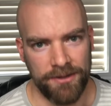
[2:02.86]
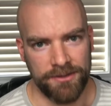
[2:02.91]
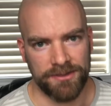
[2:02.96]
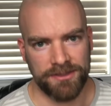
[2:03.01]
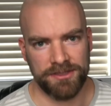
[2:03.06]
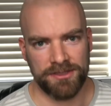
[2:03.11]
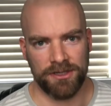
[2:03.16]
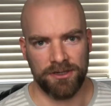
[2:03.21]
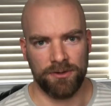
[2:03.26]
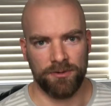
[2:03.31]

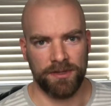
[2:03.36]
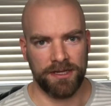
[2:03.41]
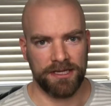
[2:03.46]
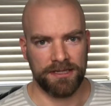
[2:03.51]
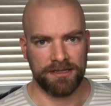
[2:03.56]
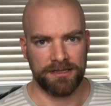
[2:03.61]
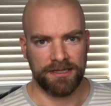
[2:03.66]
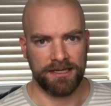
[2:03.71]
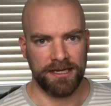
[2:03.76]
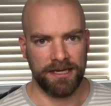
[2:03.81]
So we get
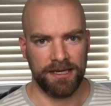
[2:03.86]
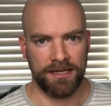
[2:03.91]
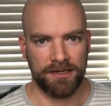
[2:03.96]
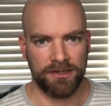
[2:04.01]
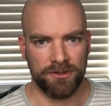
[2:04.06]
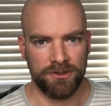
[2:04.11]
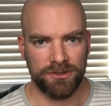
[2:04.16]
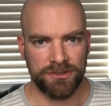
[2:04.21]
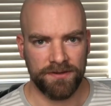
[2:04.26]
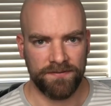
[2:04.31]
the kit
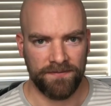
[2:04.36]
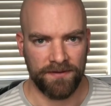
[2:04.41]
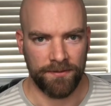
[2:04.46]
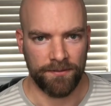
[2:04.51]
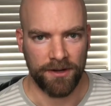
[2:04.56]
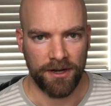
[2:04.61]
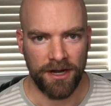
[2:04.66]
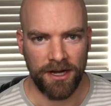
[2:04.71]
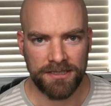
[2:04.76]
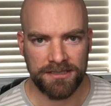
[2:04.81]
usually from
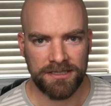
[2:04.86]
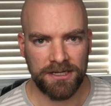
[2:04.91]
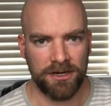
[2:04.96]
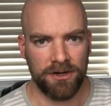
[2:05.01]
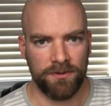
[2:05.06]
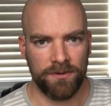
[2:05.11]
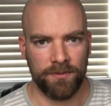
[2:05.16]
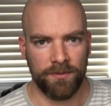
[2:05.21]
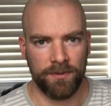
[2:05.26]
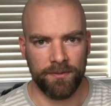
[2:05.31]
Costco.
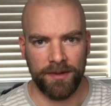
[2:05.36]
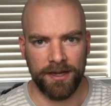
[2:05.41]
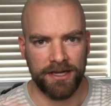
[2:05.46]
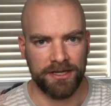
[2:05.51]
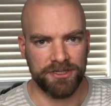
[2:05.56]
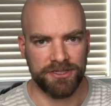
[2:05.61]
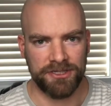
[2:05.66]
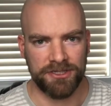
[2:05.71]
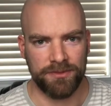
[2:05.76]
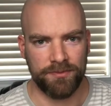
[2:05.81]
When we make a
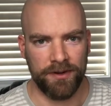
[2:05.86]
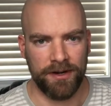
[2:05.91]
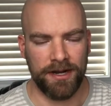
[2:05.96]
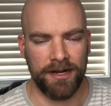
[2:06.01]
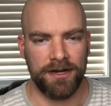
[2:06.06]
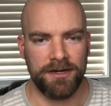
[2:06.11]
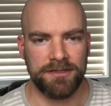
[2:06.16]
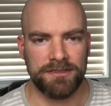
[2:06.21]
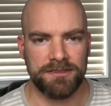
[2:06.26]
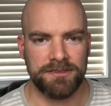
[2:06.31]
gingerbread
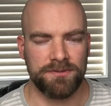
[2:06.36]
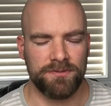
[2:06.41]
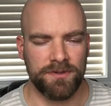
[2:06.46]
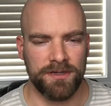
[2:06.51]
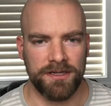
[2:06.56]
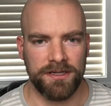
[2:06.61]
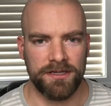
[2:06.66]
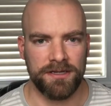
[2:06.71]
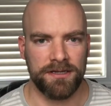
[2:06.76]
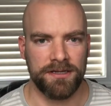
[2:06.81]
house,
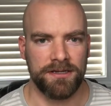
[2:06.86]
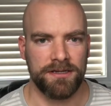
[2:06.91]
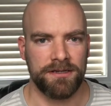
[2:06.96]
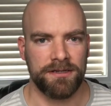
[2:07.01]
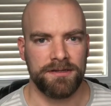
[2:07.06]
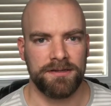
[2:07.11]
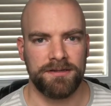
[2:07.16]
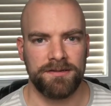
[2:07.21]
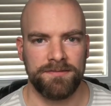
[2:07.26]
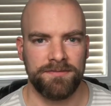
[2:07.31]
we
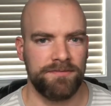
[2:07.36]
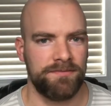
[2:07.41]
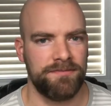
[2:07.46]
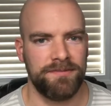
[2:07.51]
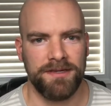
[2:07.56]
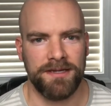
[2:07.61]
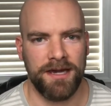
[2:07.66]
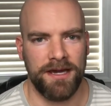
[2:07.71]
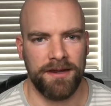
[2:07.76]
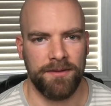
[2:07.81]

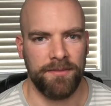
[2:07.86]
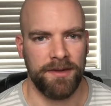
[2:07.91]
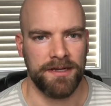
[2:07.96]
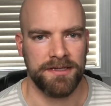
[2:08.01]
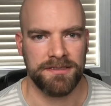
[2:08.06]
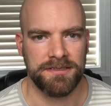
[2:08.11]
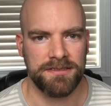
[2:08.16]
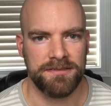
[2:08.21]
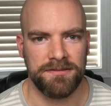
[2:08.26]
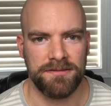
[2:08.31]
kind of make,
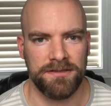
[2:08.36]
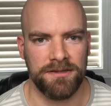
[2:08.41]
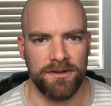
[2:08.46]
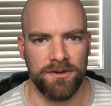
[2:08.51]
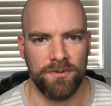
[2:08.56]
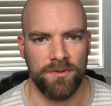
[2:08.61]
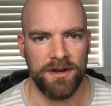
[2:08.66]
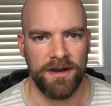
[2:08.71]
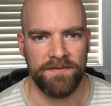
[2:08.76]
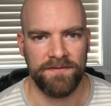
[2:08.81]
you know,
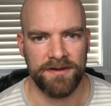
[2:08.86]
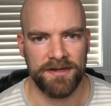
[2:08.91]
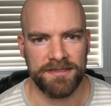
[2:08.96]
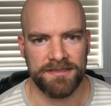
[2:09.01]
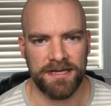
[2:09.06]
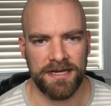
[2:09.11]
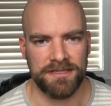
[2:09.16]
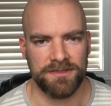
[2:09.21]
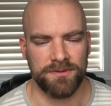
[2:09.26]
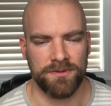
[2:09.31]
whatever
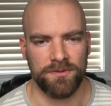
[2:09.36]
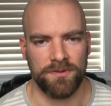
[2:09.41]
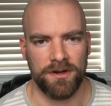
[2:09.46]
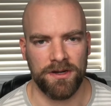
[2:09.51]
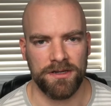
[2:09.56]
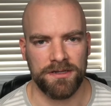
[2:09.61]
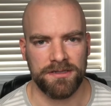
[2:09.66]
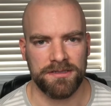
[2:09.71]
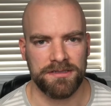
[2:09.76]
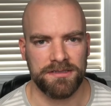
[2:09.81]
designs we
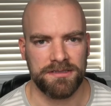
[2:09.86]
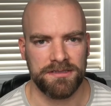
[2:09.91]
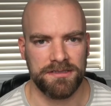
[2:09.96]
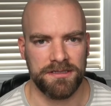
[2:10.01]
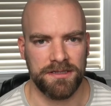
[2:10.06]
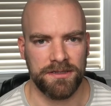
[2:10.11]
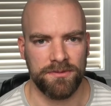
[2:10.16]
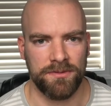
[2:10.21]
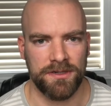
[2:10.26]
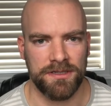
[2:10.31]
want,
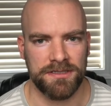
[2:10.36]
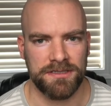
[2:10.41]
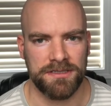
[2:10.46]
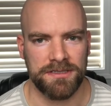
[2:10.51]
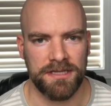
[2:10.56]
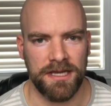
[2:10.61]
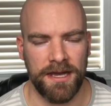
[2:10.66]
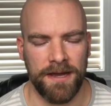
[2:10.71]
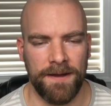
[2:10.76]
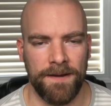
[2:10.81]
silly
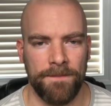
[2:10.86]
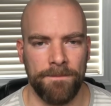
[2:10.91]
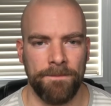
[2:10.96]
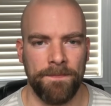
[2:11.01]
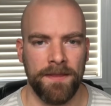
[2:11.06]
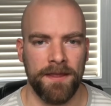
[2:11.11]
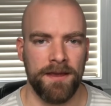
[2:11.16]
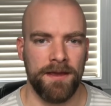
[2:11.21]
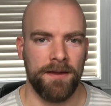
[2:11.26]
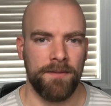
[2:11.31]
ones. Um,
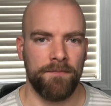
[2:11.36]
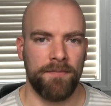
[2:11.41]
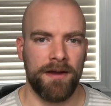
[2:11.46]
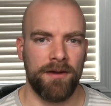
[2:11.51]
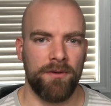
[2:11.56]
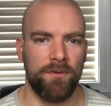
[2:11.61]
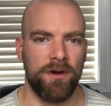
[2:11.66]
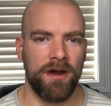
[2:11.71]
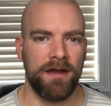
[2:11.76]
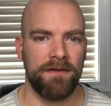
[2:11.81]
my
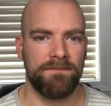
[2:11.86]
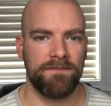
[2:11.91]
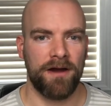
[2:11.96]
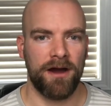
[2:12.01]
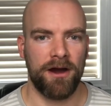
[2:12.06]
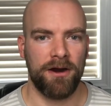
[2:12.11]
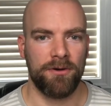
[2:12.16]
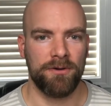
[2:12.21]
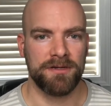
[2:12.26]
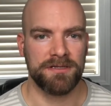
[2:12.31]
wife
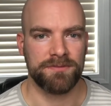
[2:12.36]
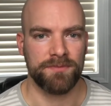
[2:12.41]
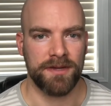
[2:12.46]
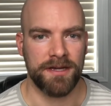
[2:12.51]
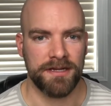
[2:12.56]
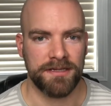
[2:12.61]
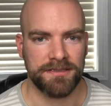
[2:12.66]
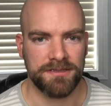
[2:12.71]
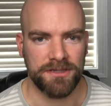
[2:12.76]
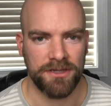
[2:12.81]
always
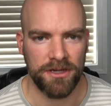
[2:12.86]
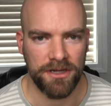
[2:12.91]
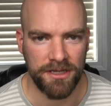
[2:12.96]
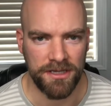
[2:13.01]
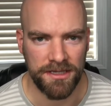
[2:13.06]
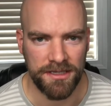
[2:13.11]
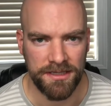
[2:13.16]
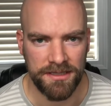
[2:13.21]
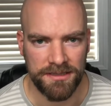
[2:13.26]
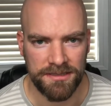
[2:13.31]
makes
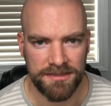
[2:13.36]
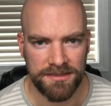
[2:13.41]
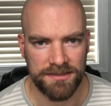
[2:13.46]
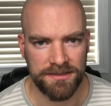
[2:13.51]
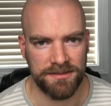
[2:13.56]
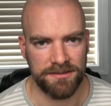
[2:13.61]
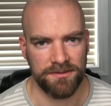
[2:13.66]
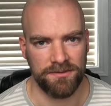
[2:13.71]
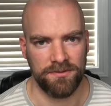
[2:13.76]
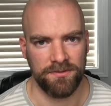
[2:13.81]
cookies
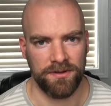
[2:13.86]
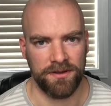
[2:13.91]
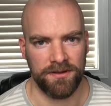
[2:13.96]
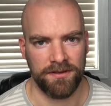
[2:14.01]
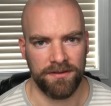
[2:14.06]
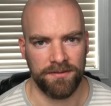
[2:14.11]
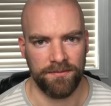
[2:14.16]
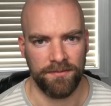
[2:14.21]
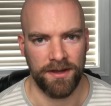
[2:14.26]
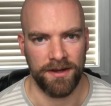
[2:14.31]

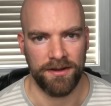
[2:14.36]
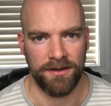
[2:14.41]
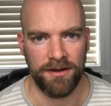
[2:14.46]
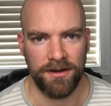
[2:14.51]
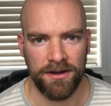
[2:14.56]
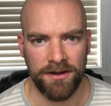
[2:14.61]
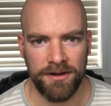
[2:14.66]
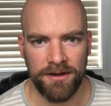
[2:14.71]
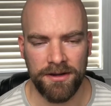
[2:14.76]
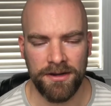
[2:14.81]
with my
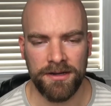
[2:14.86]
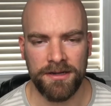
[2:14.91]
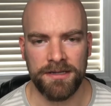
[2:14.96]
daughter.